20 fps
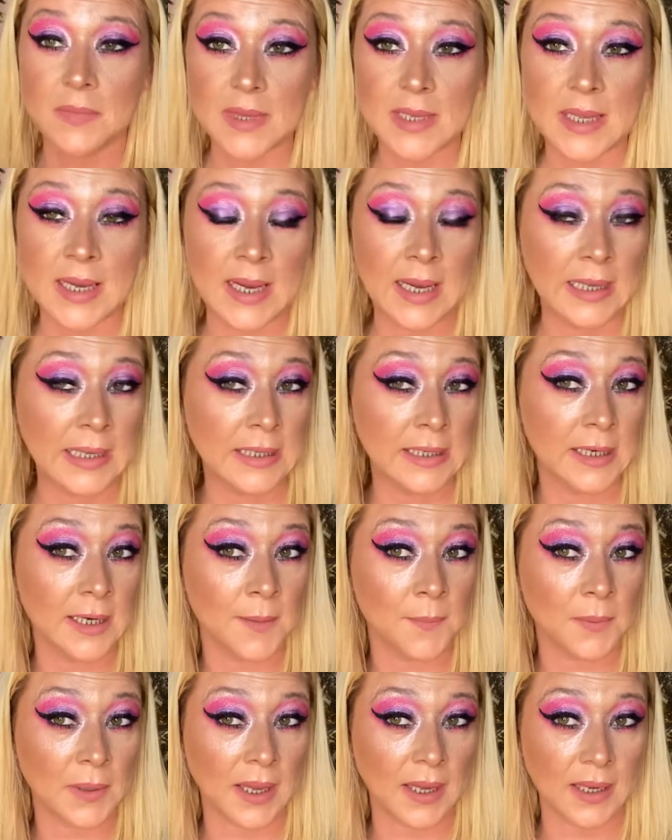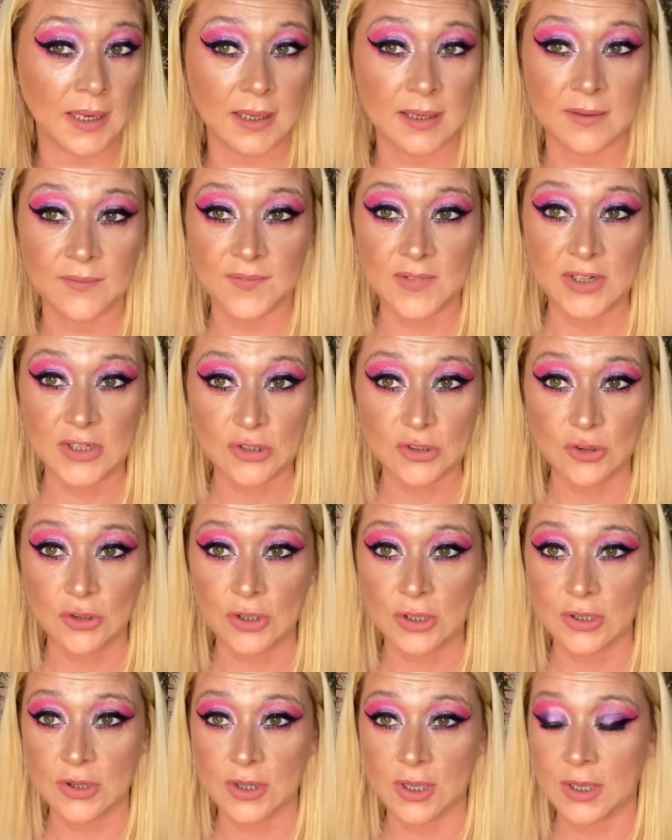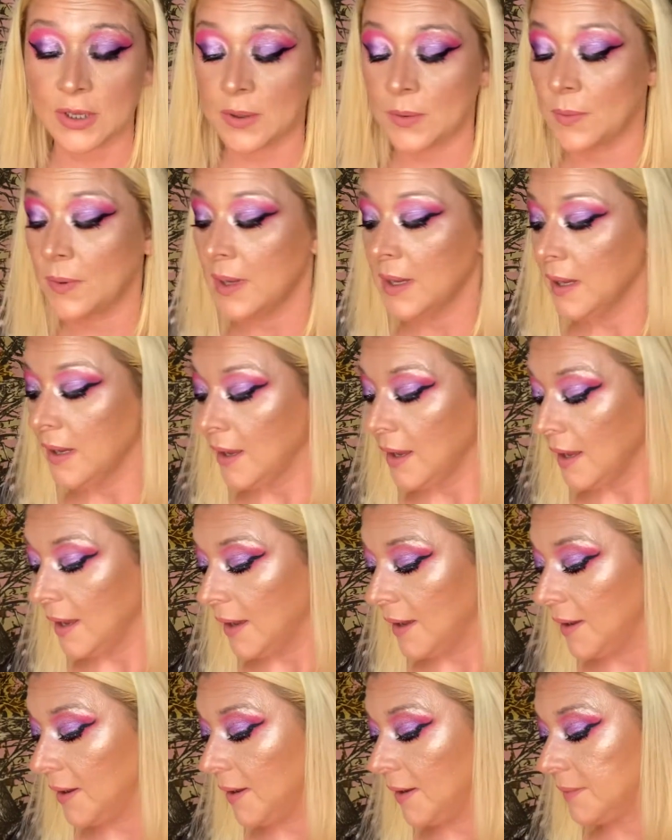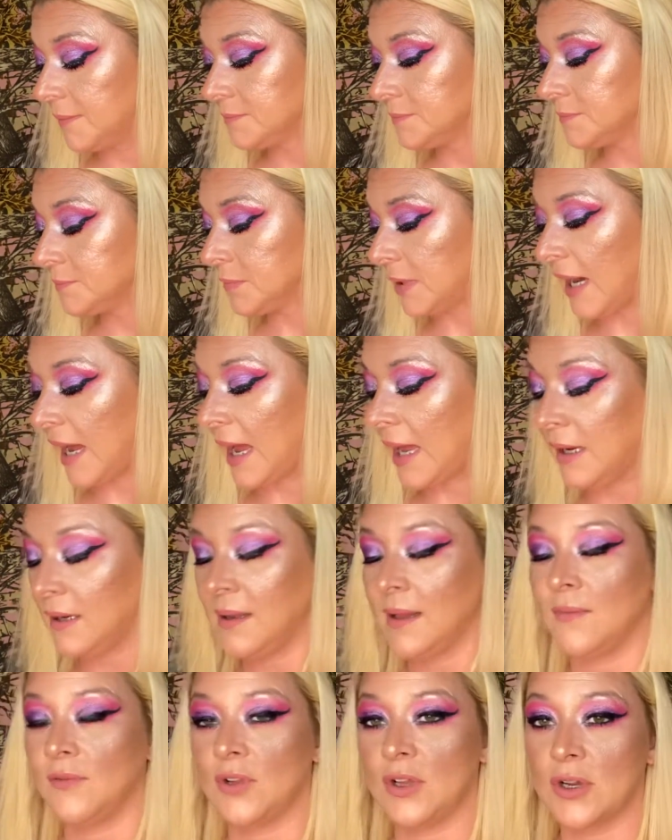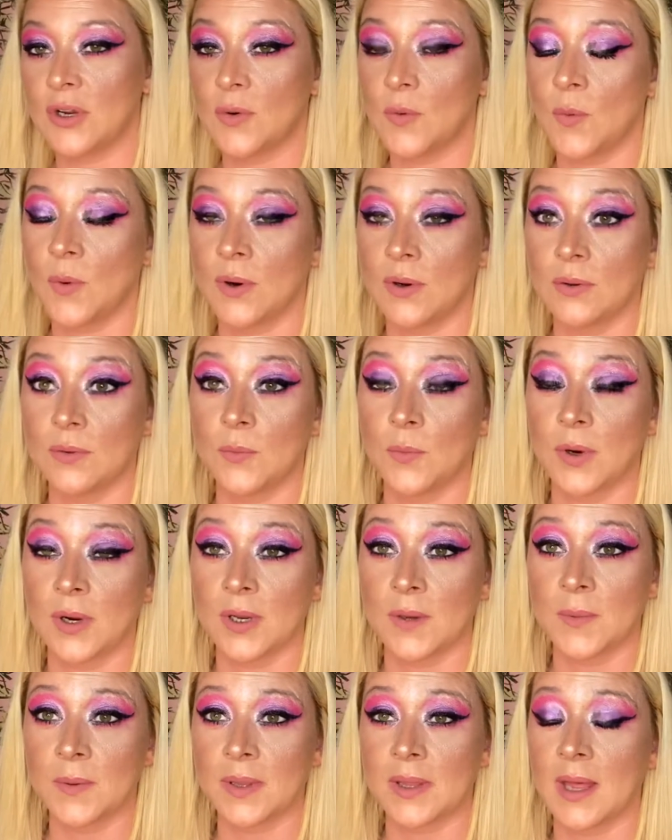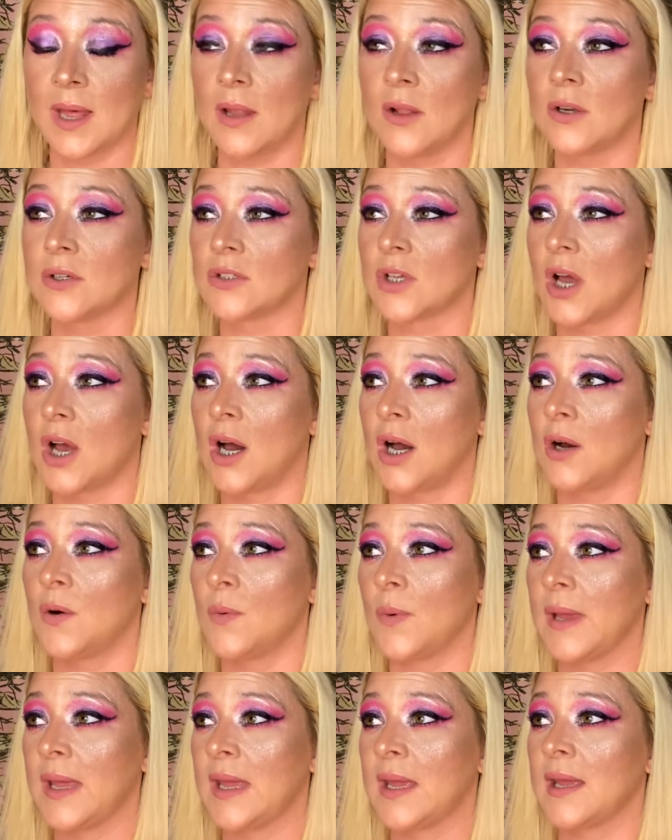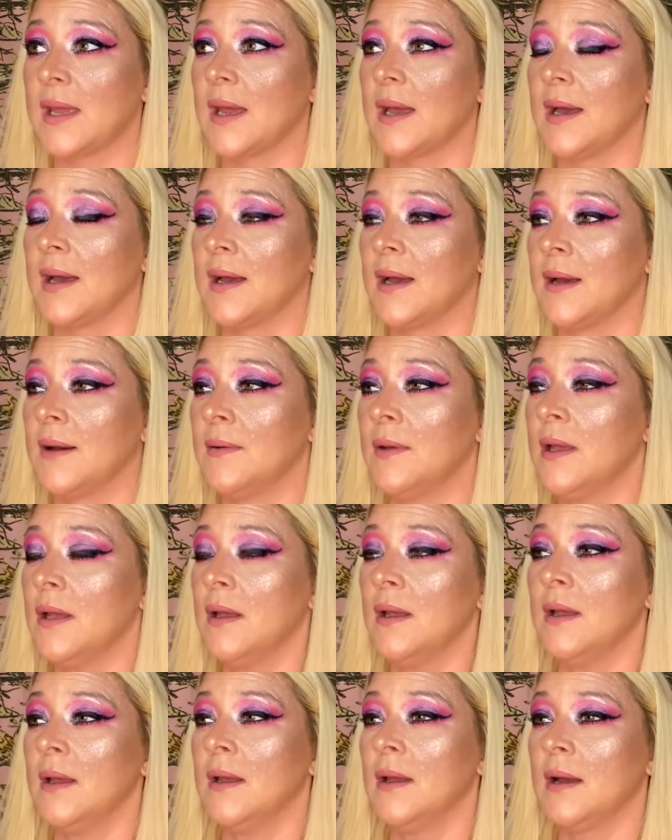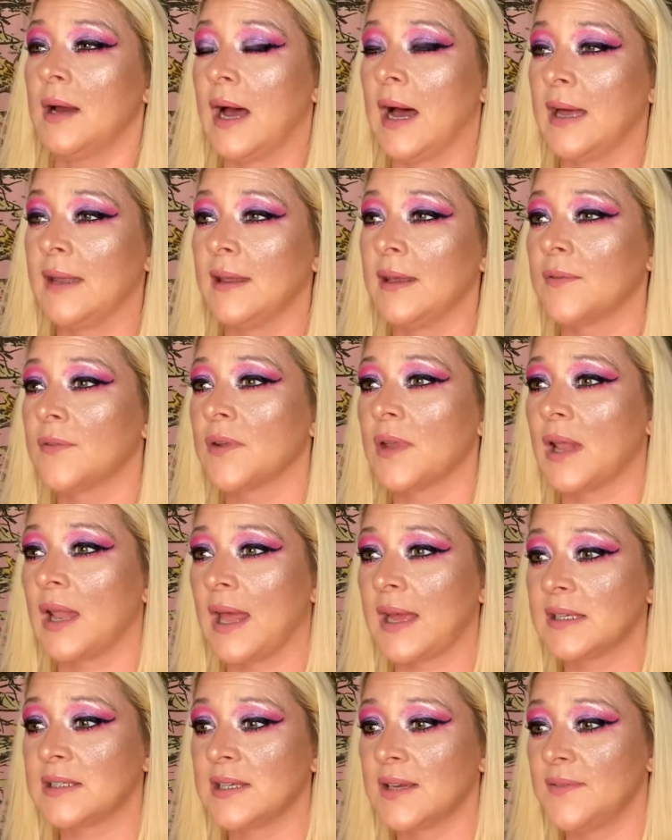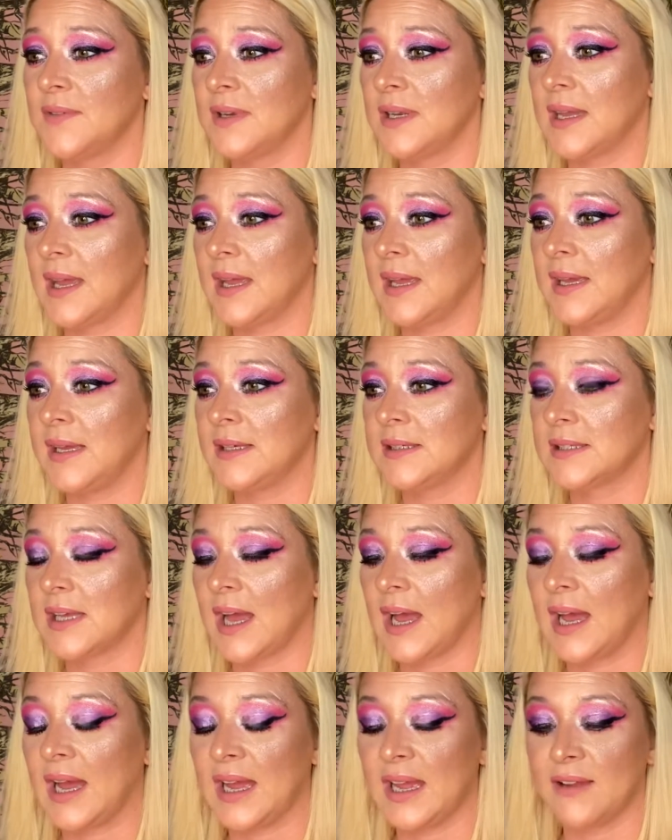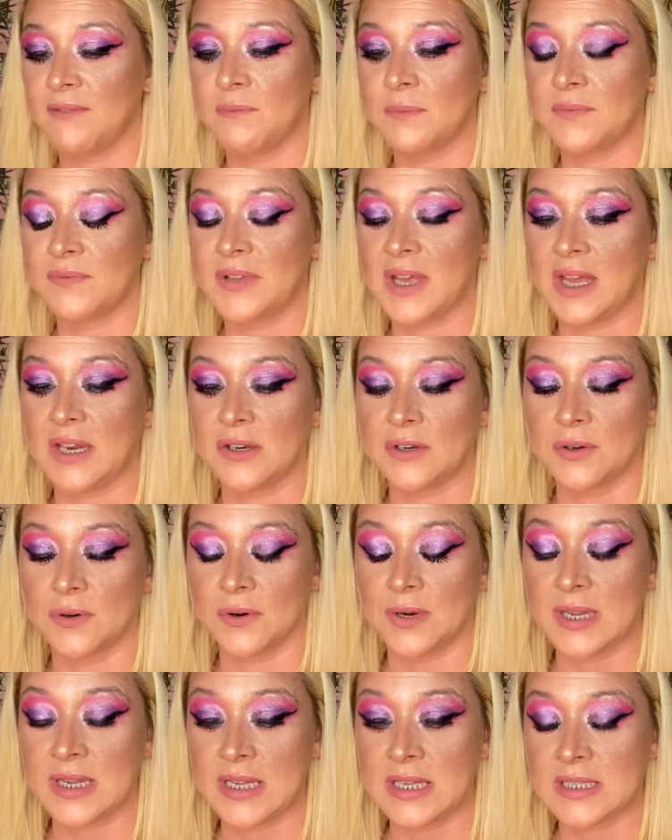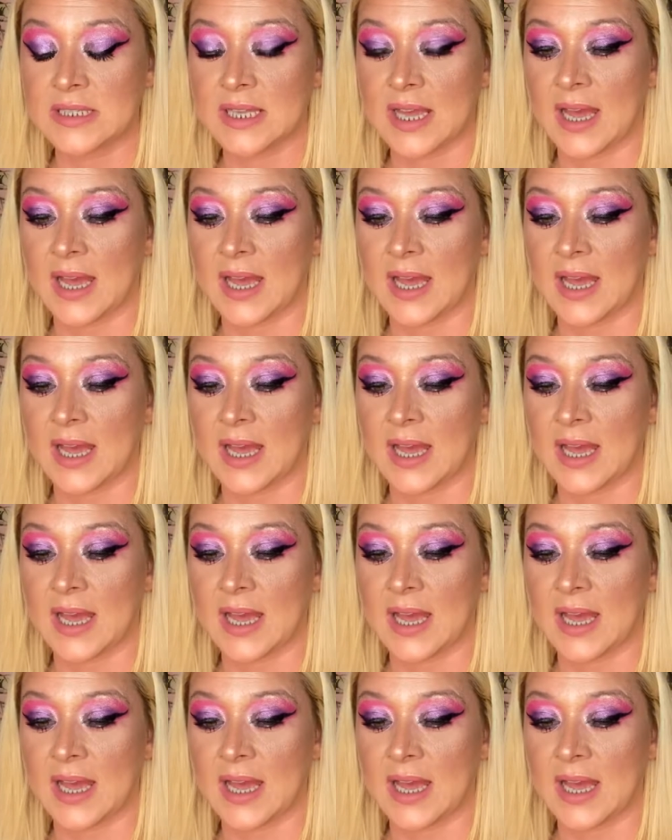I ended up liking the finished look, though. But I love working with colors all week. I think for the last 7 days, I have done greens.